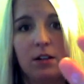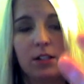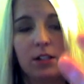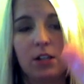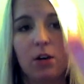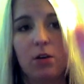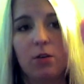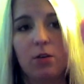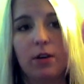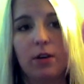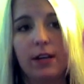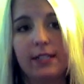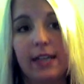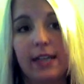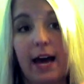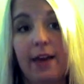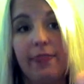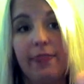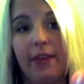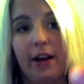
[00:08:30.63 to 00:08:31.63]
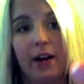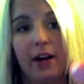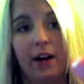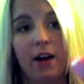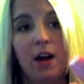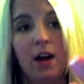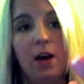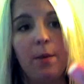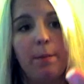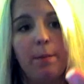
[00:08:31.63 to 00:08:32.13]
so it's on
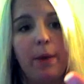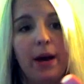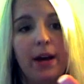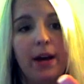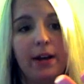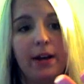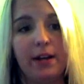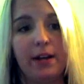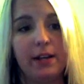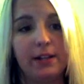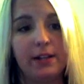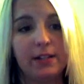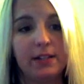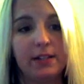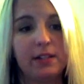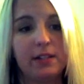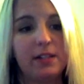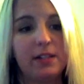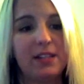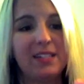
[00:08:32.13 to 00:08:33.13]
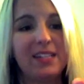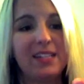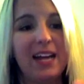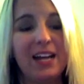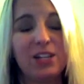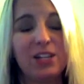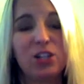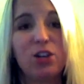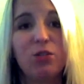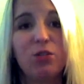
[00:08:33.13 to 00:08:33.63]
there, but it's
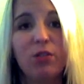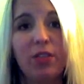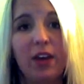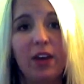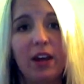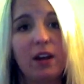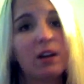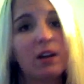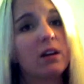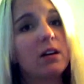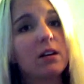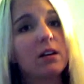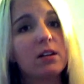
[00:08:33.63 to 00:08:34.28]
not too thick,